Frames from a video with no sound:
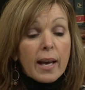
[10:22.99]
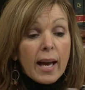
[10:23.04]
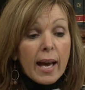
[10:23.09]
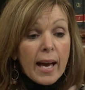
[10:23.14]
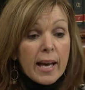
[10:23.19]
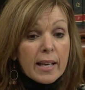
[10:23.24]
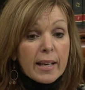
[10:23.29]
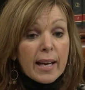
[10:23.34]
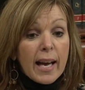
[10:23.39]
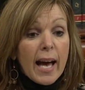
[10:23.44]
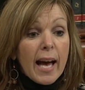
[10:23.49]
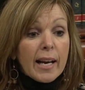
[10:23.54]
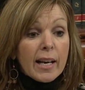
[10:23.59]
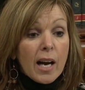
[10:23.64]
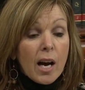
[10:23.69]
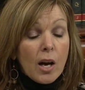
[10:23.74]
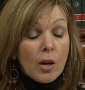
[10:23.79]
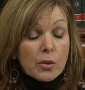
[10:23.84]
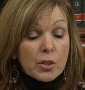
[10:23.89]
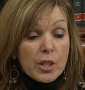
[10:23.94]
had a guy
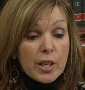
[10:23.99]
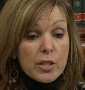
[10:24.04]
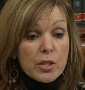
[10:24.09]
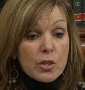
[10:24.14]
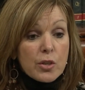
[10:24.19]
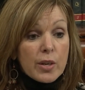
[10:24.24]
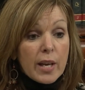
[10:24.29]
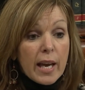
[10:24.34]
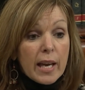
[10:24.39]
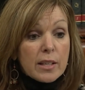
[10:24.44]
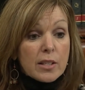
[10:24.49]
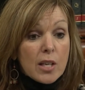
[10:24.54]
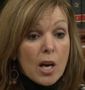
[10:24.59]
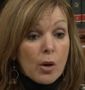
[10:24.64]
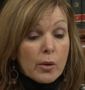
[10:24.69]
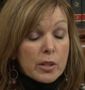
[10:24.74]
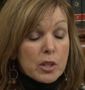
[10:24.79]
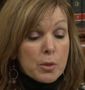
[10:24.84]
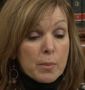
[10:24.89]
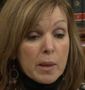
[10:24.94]
called yesterday
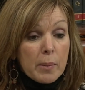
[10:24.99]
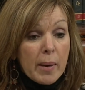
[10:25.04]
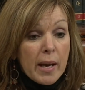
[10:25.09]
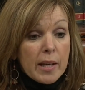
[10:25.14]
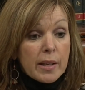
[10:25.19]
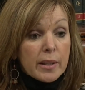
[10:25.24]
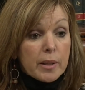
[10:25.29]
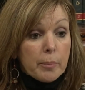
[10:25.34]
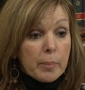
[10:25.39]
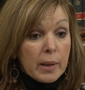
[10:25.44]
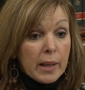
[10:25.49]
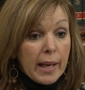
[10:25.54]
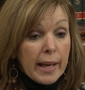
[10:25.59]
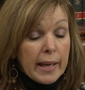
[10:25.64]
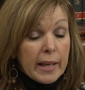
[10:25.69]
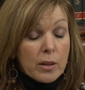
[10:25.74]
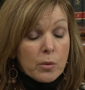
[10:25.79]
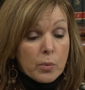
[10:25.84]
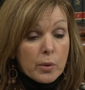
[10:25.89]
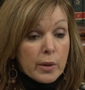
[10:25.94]
talking to me about a
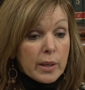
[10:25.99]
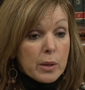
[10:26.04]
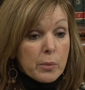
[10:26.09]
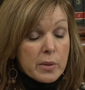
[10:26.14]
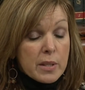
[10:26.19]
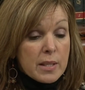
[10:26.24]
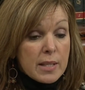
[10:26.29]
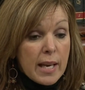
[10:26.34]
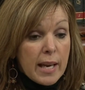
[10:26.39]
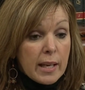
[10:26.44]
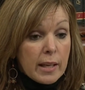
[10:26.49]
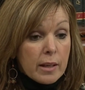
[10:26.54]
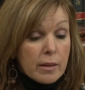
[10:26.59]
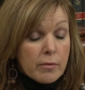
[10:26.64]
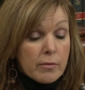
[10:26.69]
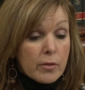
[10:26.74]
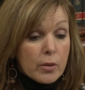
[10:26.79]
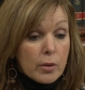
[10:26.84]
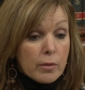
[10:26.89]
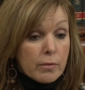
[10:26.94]
complaint where he was taken
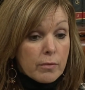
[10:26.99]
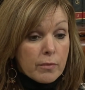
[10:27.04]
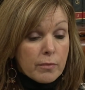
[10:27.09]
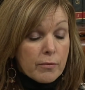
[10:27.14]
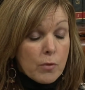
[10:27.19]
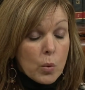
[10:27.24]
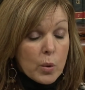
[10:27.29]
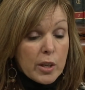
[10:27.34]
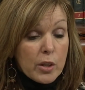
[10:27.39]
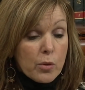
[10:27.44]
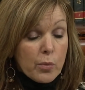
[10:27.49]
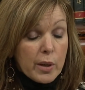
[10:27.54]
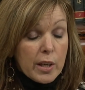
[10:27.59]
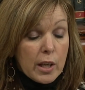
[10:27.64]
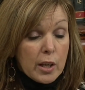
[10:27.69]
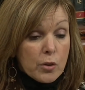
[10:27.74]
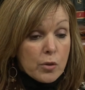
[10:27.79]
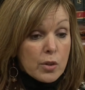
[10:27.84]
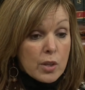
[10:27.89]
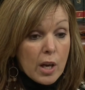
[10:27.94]
for
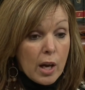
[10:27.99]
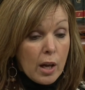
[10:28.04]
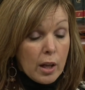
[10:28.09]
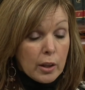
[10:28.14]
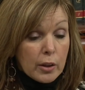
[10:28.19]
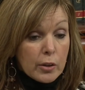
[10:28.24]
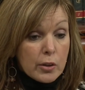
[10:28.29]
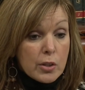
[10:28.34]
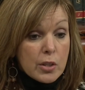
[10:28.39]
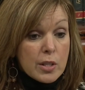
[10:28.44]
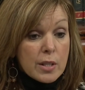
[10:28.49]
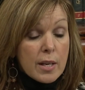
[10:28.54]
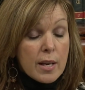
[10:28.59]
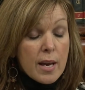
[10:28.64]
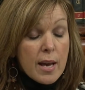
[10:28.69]
$4,300.